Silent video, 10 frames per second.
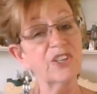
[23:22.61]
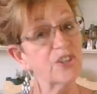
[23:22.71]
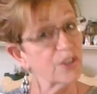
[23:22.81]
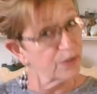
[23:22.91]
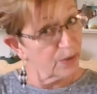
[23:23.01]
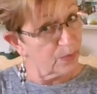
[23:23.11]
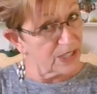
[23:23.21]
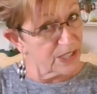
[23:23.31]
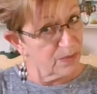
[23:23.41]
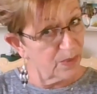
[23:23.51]
Don't know why
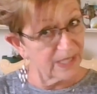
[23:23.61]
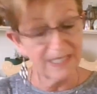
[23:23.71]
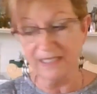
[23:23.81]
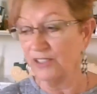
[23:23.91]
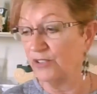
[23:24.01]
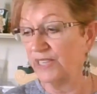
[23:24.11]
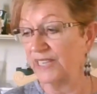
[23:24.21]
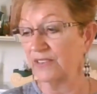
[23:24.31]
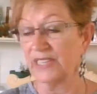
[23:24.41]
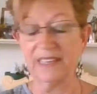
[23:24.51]
she wanted you to
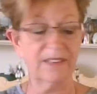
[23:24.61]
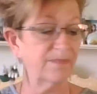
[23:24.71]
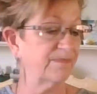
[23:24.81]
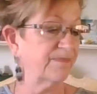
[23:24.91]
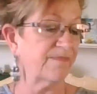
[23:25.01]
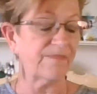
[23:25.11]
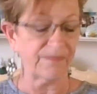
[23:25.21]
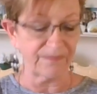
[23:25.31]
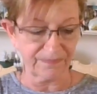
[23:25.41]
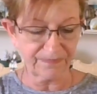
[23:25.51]
hear that.
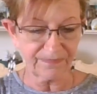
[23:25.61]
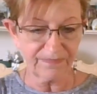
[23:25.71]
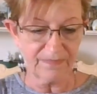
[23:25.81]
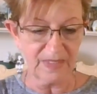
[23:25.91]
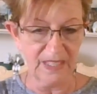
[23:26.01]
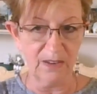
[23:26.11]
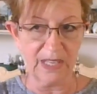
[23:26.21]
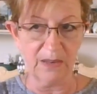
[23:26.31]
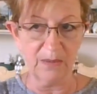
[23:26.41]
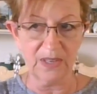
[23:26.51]

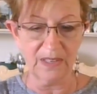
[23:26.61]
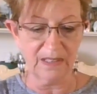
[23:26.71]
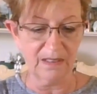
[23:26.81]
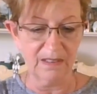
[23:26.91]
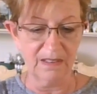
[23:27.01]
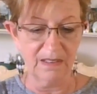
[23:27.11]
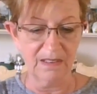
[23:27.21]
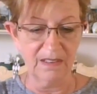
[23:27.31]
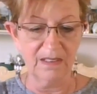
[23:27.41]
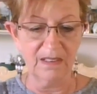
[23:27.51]
Okay, we're done.
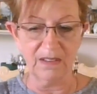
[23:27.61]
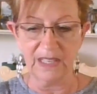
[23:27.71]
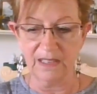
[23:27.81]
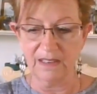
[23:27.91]
Okay.